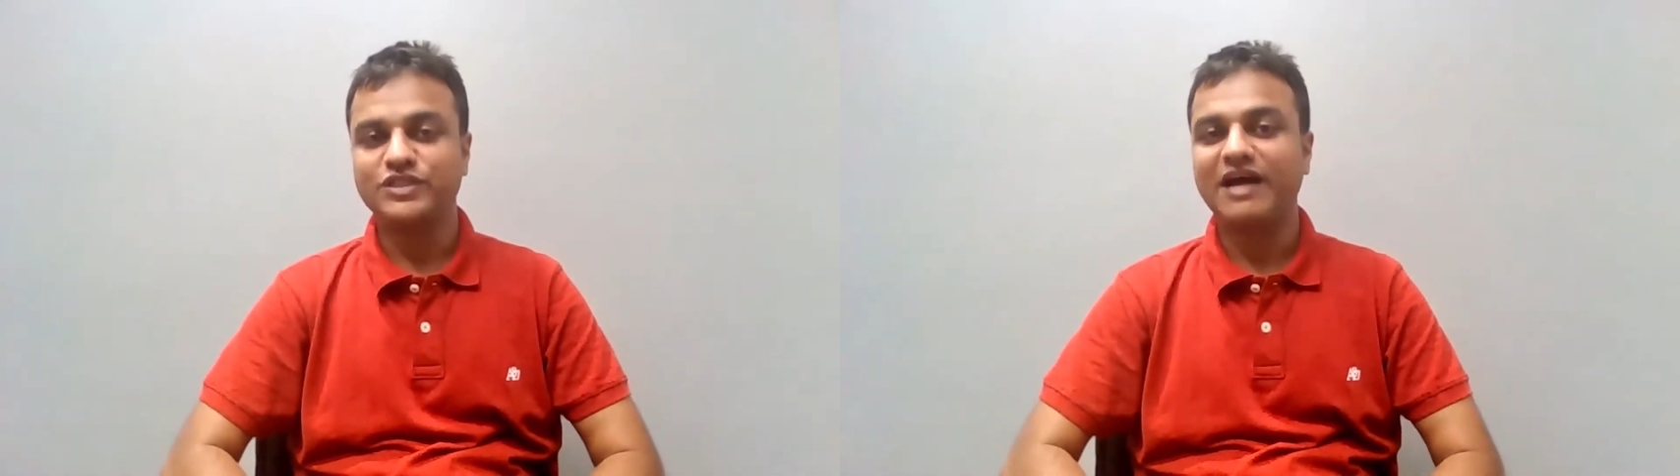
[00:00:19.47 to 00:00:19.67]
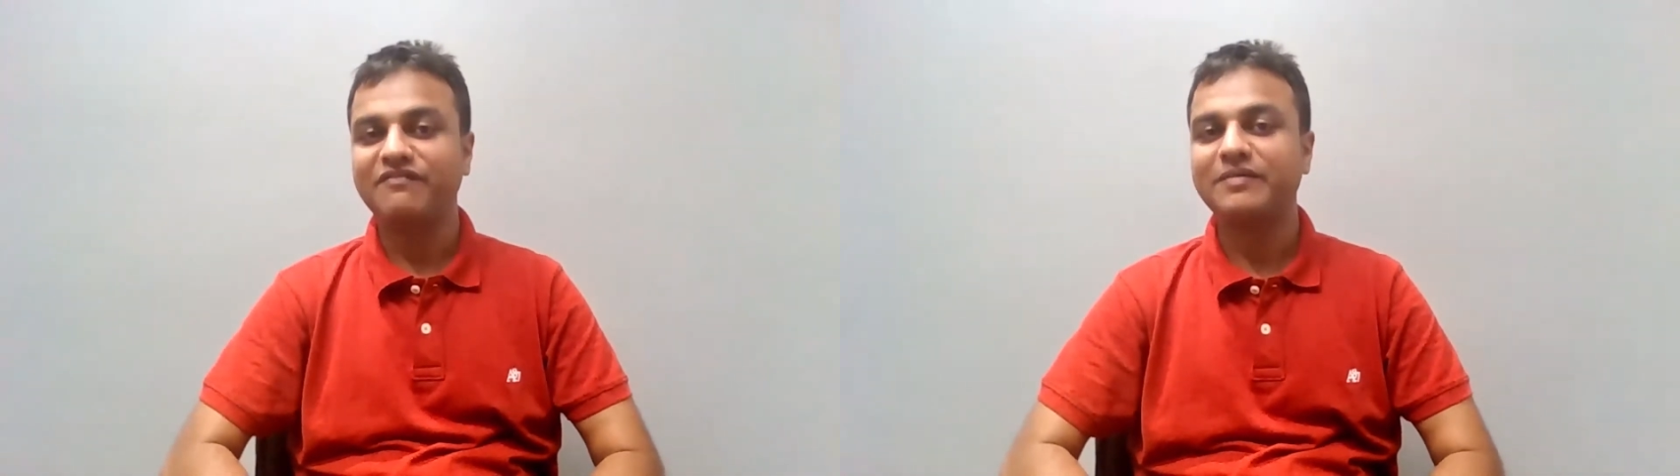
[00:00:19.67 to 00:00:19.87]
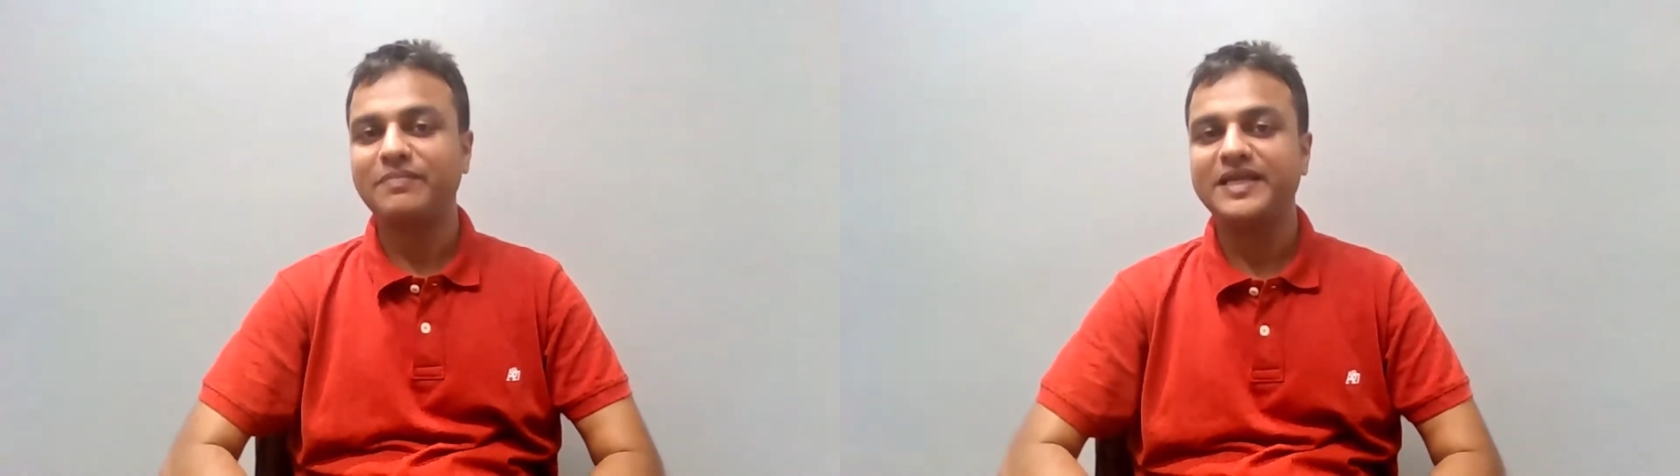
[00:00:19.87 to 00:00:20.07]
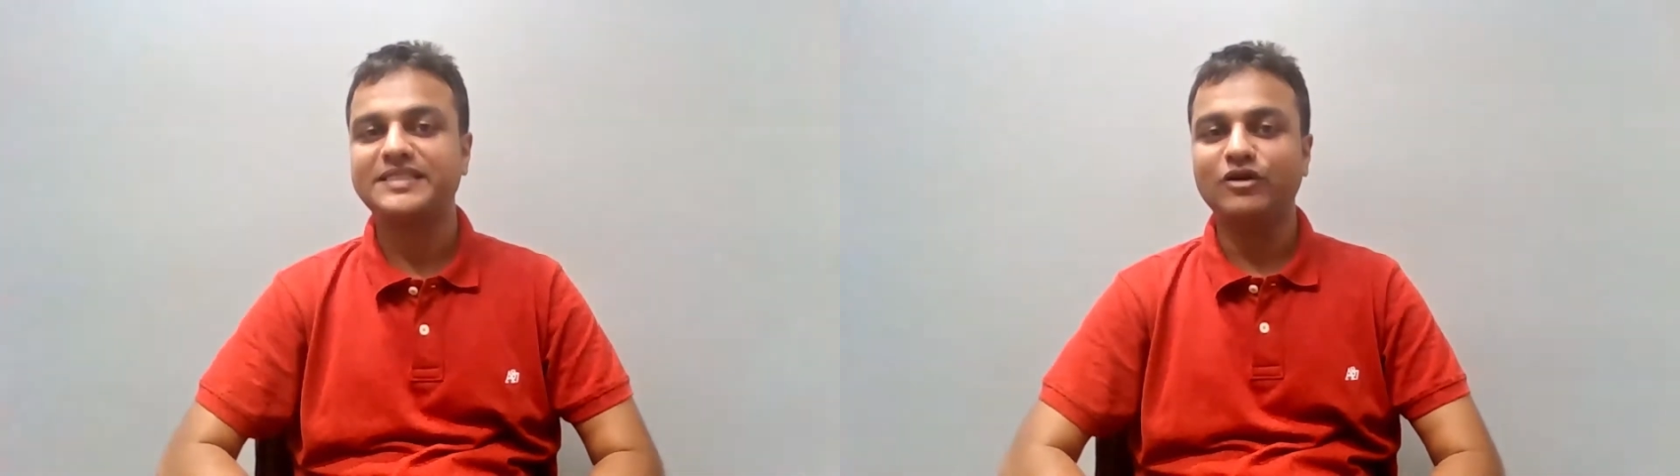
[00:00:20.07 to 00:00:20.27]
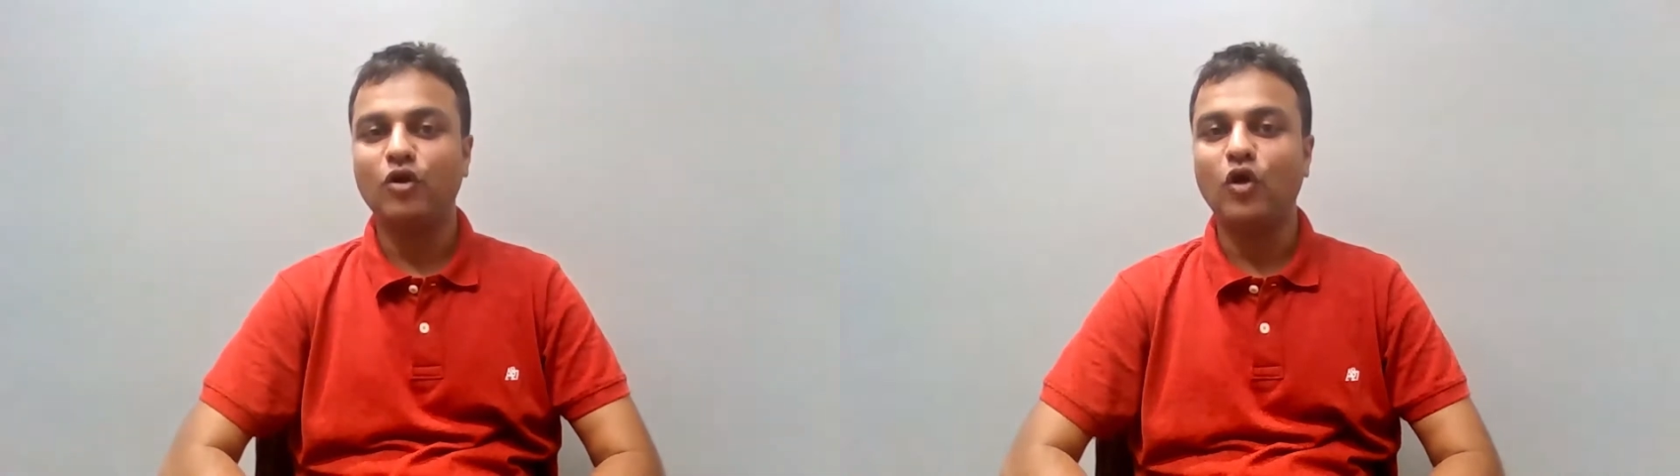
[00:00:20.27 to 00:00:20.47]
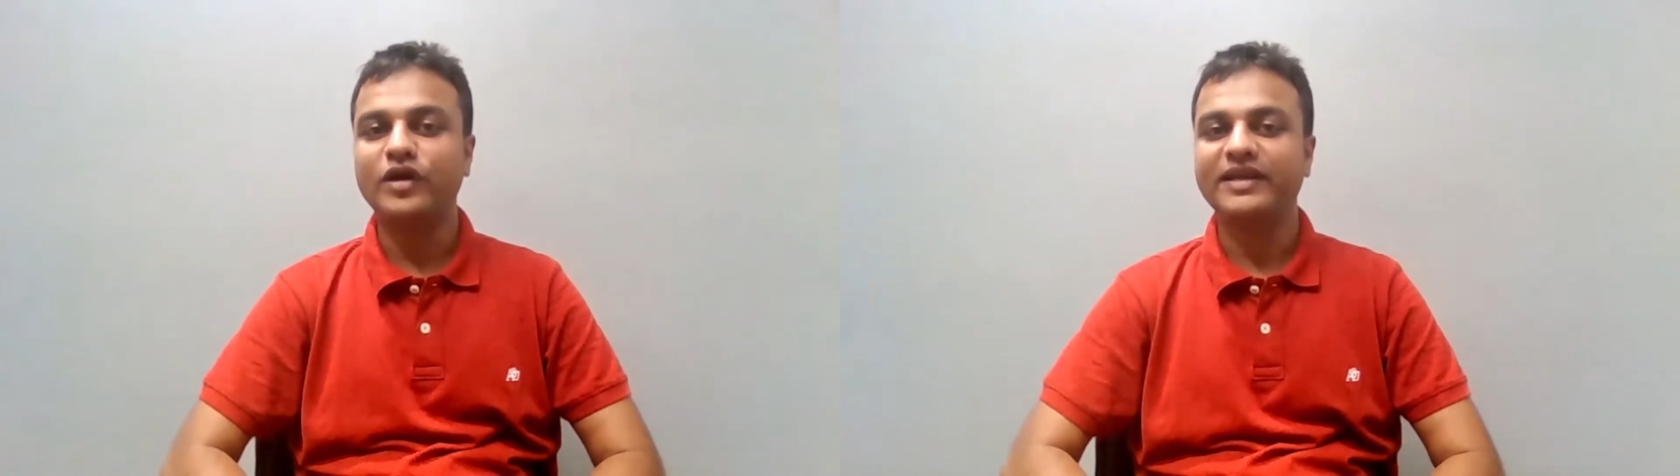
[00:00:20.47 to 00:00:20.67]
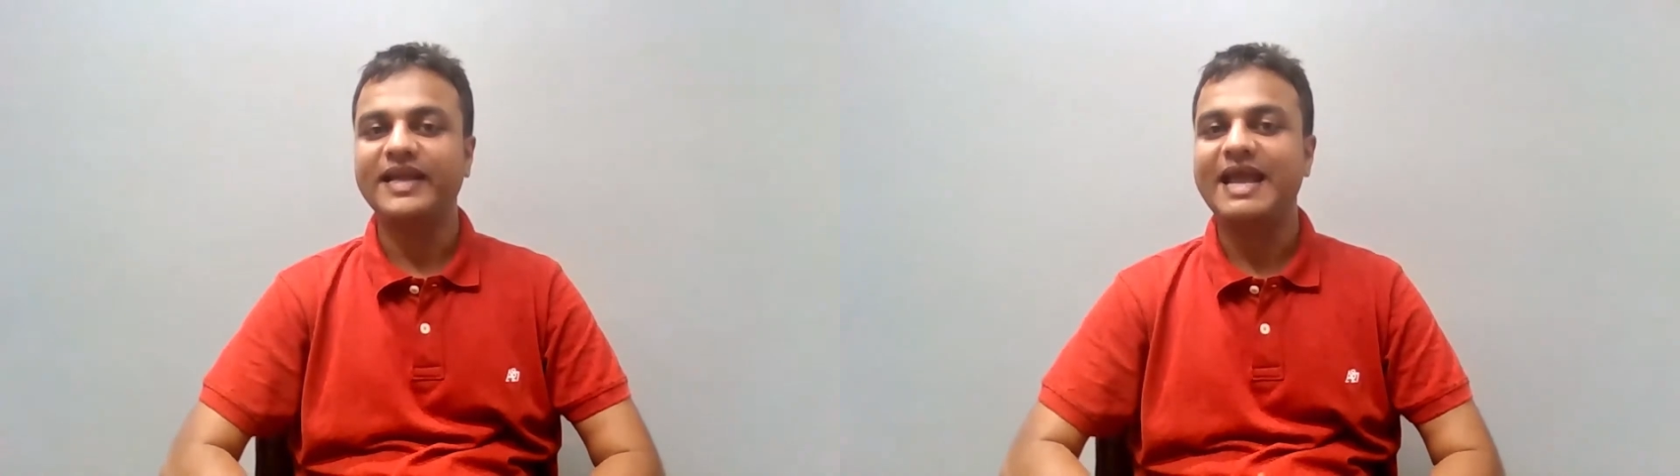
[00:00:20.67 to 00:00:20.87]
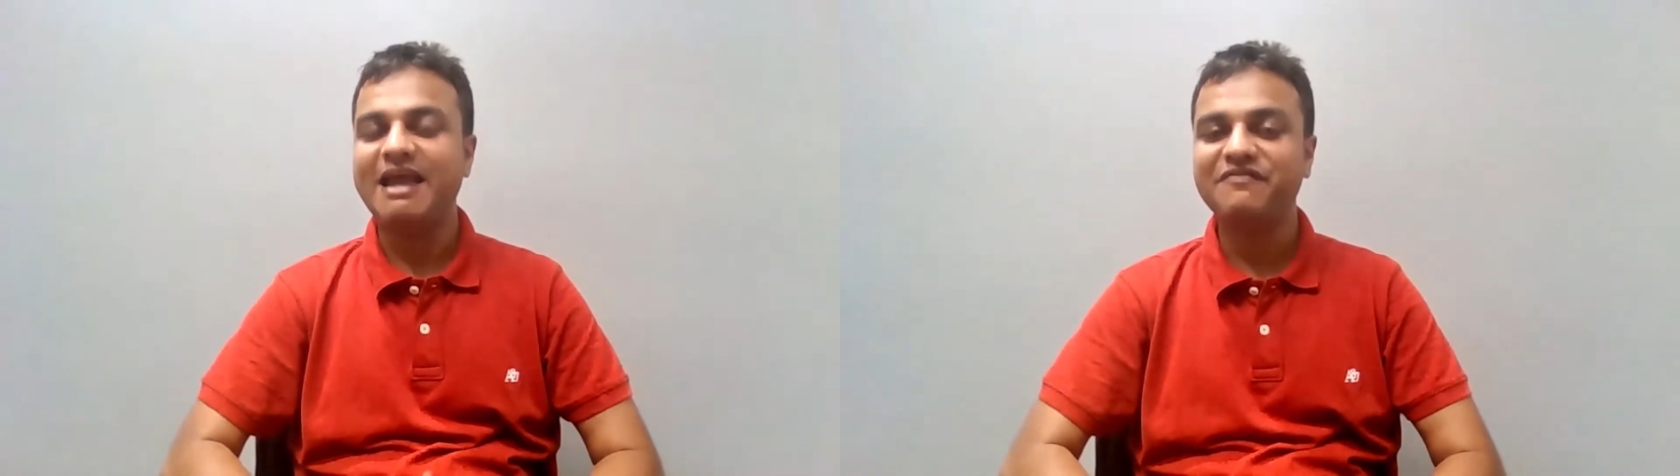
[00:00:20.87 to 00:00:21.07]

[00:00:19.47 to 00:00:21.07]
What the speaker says: was after placing order,